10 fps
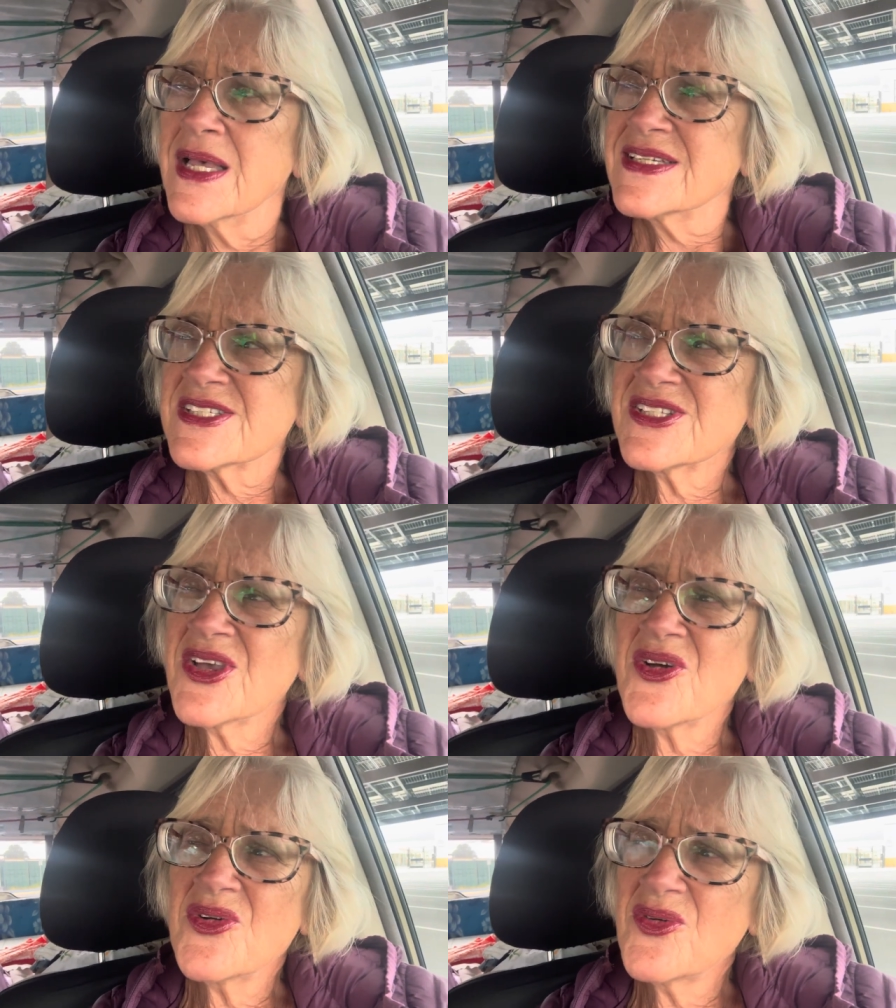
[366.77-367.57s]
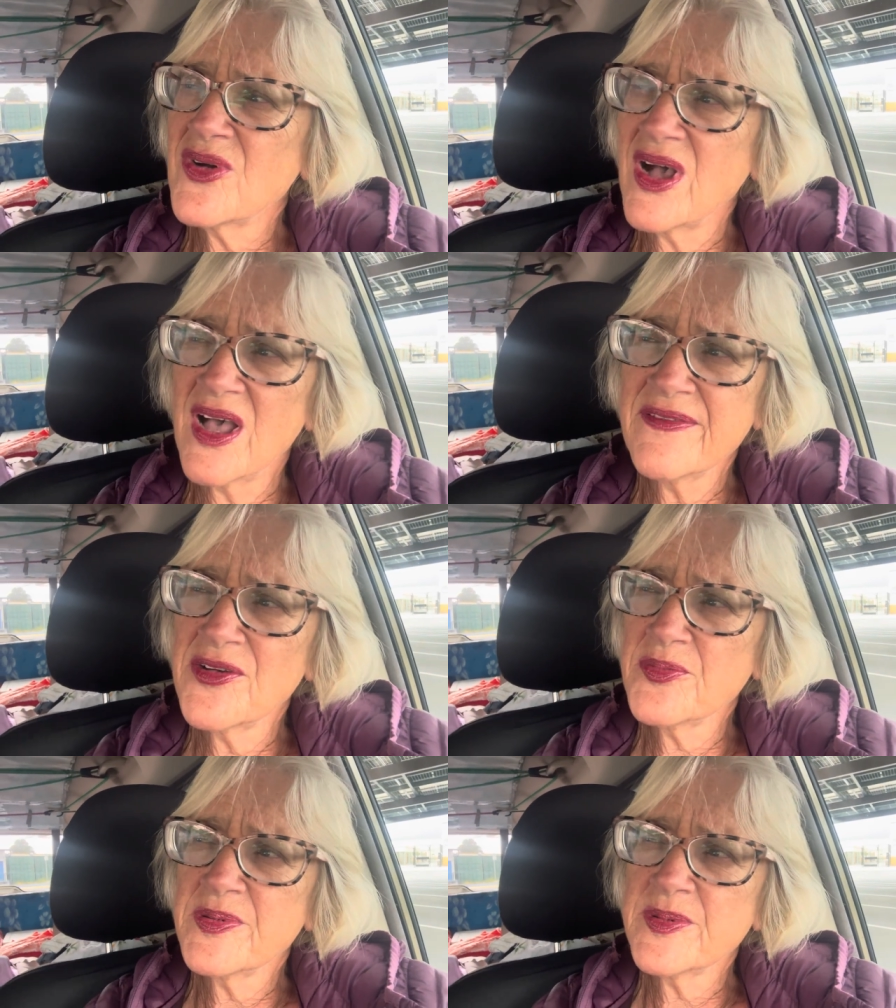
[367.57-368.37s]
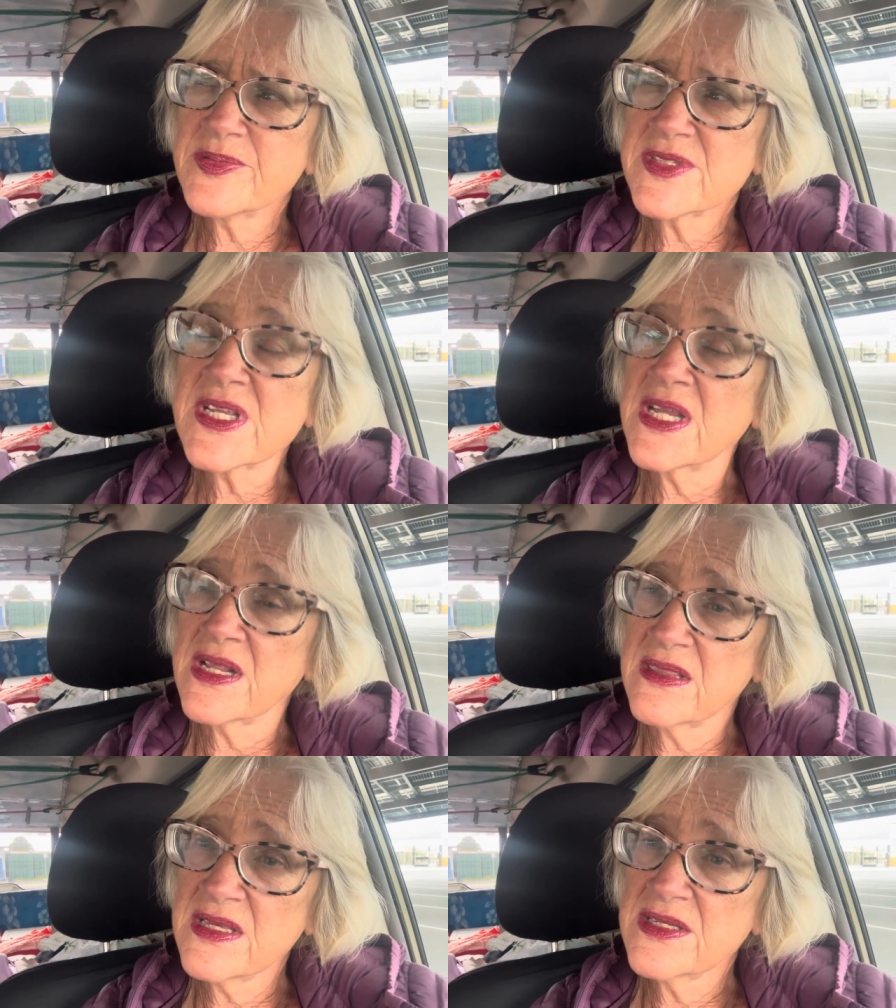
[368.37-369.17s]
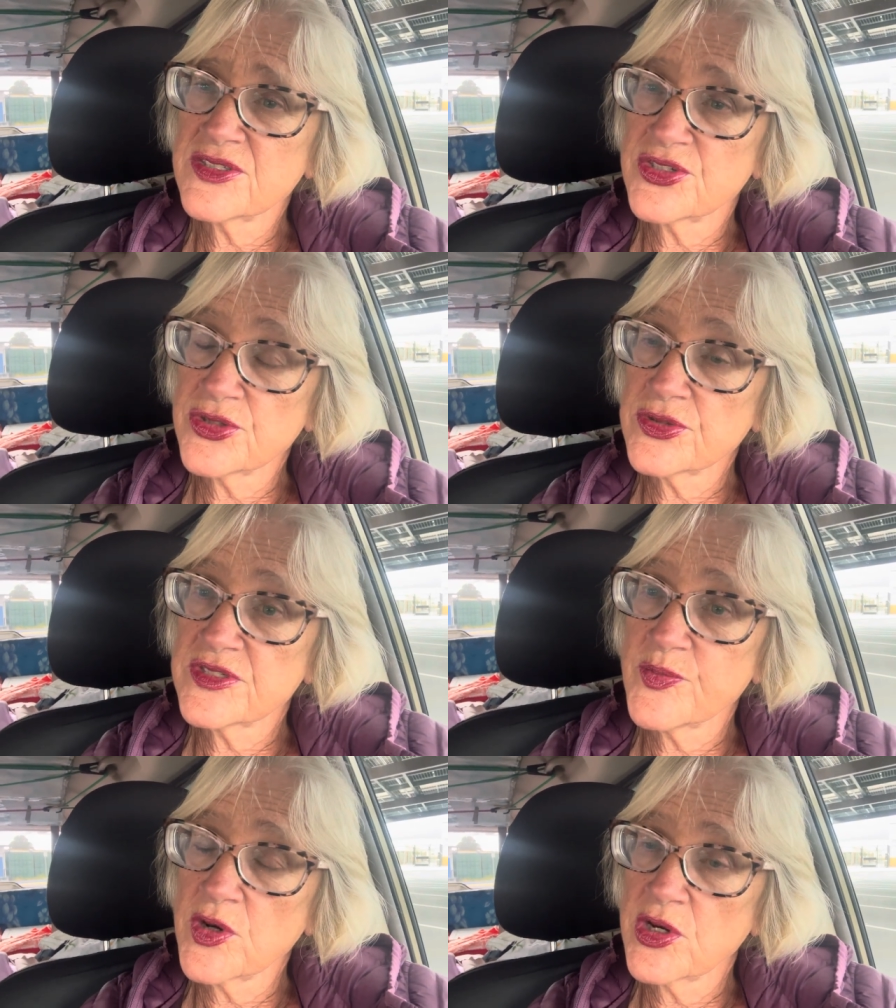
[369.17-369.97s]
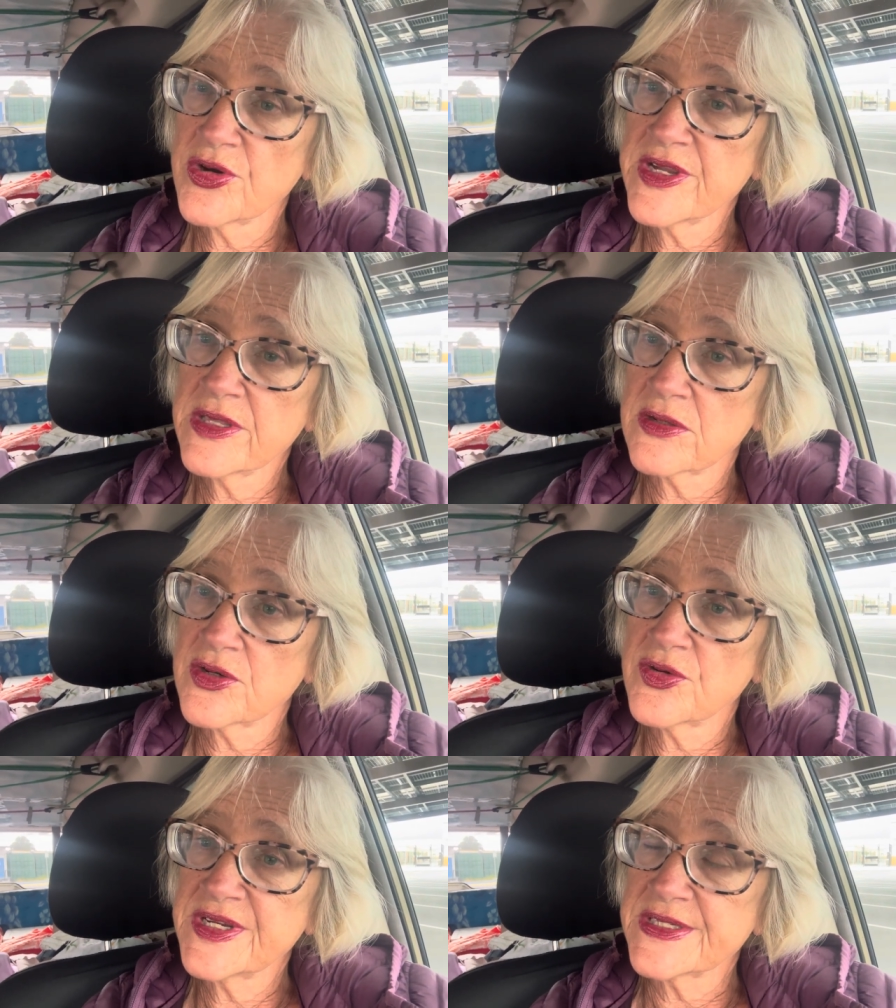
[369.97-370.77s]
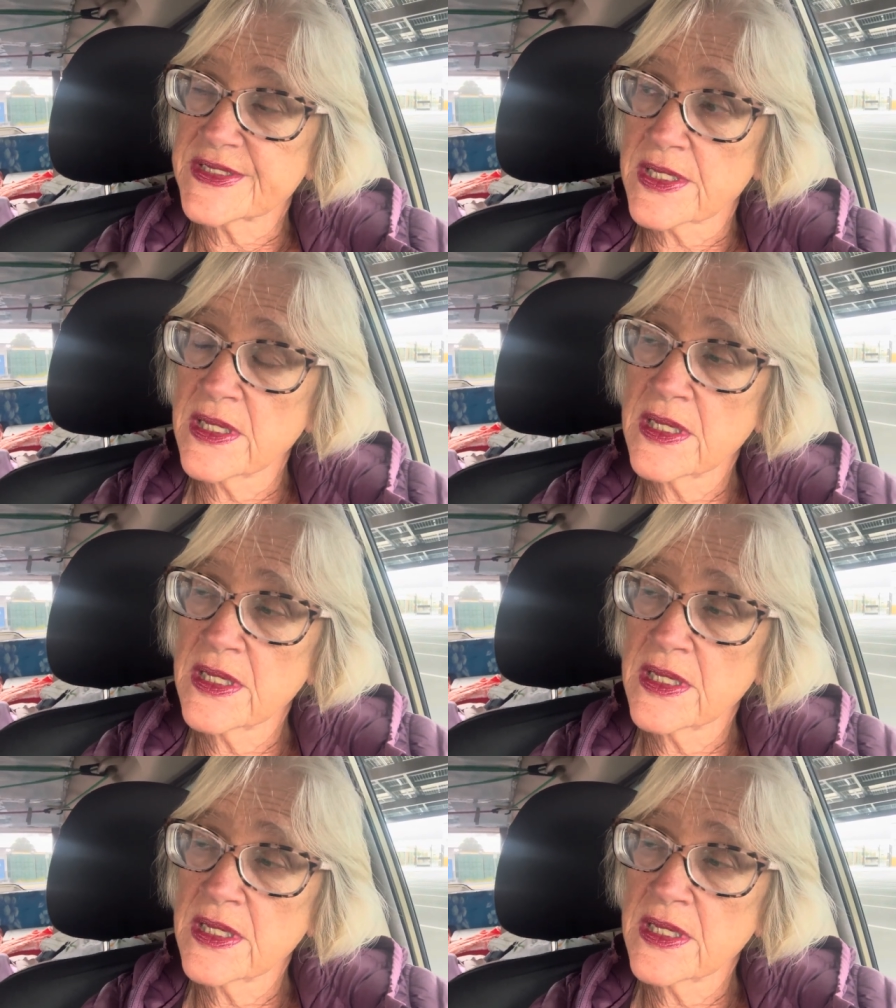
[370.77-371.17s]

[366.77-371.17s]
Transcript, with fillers: So I've heard people say, and I think it's true, it's more Greek than Greece